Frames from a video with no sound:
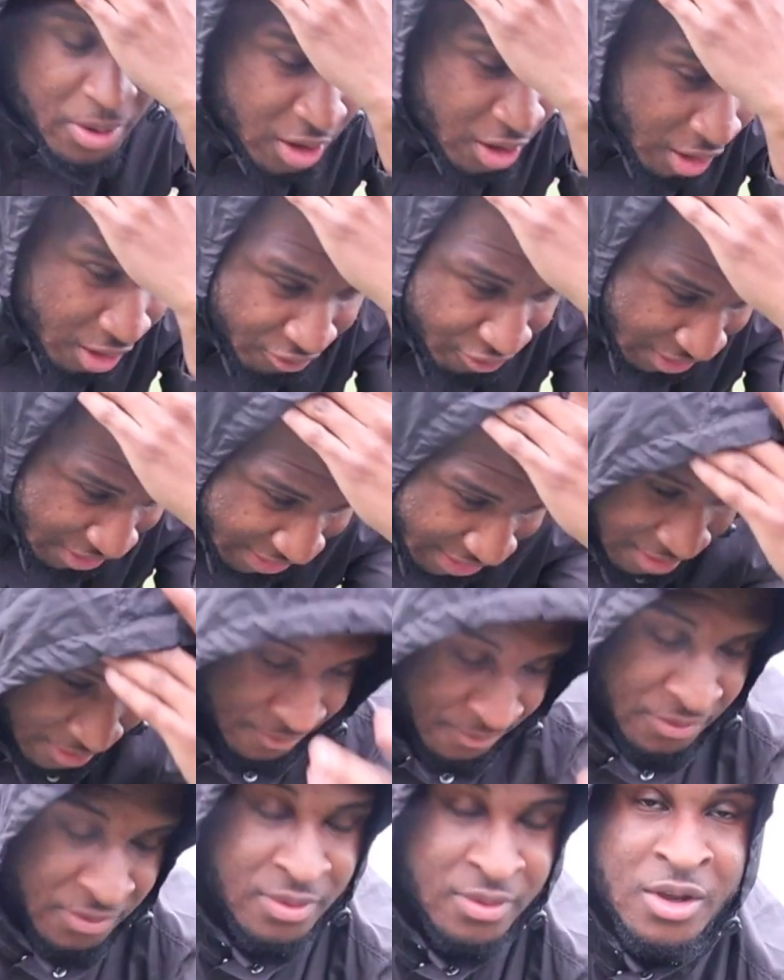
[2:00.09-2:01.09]
i can't really do
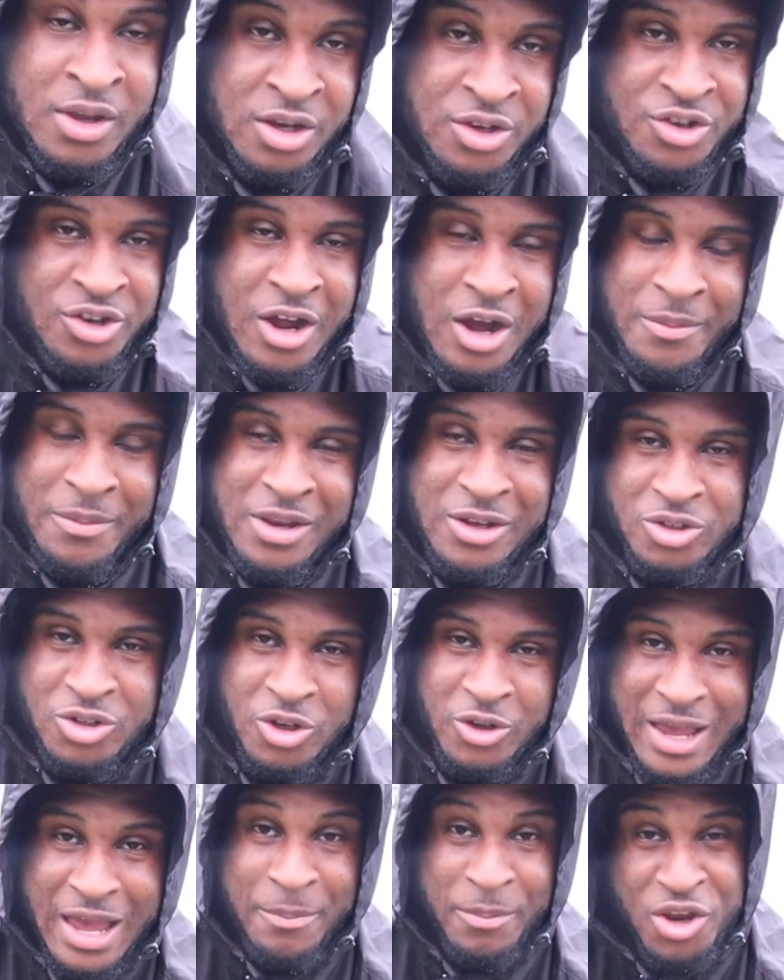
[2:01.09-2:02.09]
you know what i mean
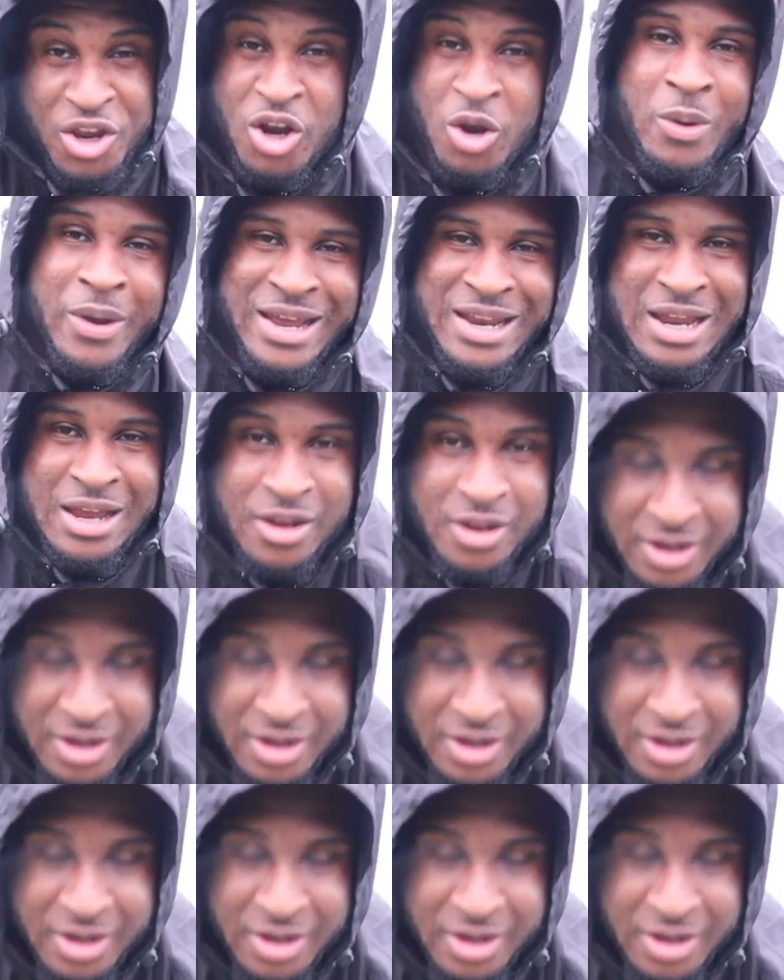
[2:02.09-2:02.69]
so yeah but you know will get the